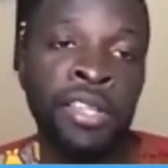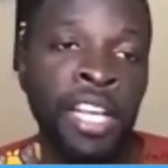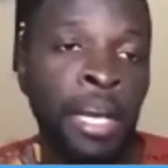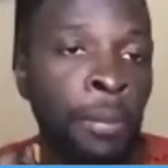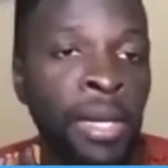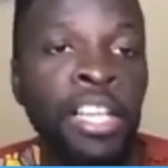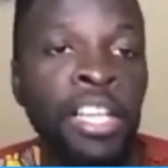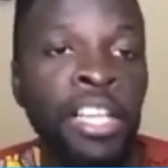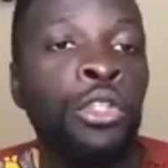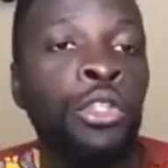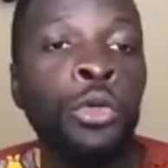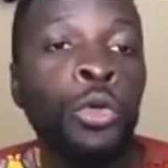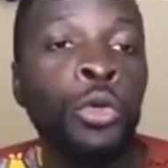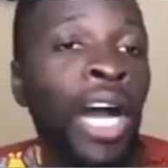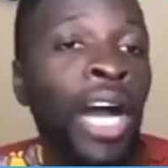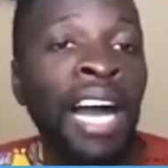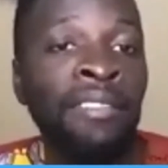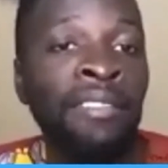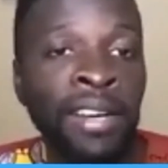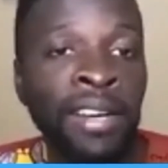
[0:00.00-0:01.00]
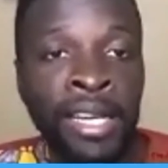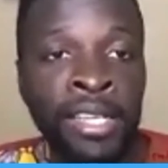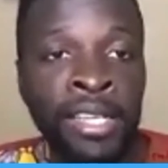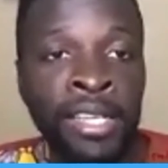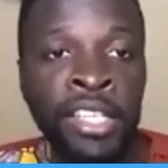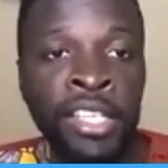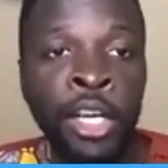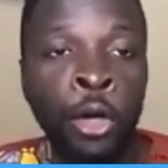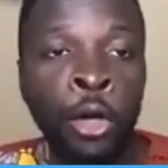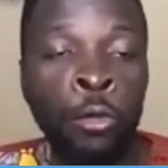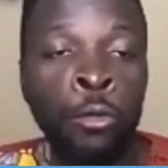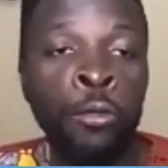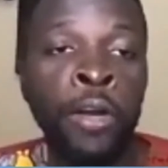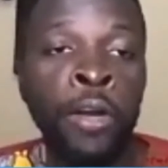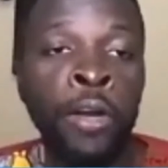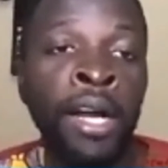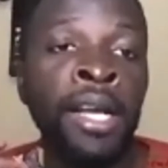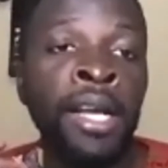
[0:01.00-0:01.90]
The ability to have an idea of